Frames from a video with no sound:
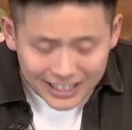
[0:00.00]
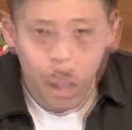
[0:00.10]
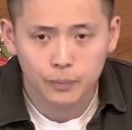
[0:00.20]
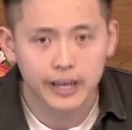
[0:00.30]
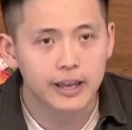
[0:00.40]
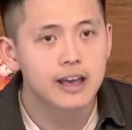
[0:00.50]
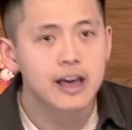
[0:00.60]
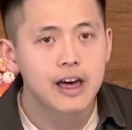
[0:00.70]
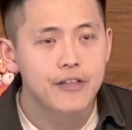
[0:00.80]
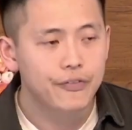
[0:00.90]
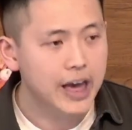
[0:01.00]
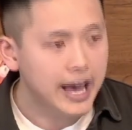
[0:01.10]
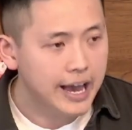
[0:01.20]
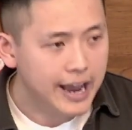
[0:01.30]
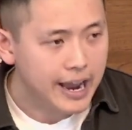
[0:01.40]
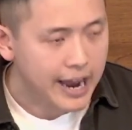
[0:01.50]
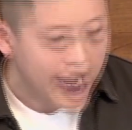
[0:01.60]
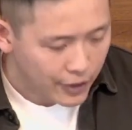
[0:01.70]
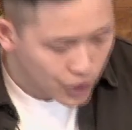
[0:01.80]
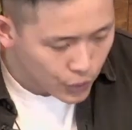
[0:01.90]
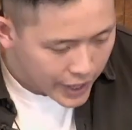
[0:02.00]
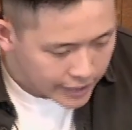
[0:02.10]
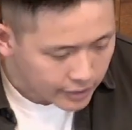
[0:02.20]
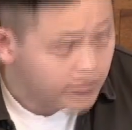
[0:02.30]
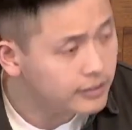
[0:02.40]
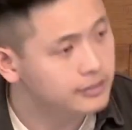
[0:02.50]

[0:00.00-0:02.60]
little bit, that our Creator,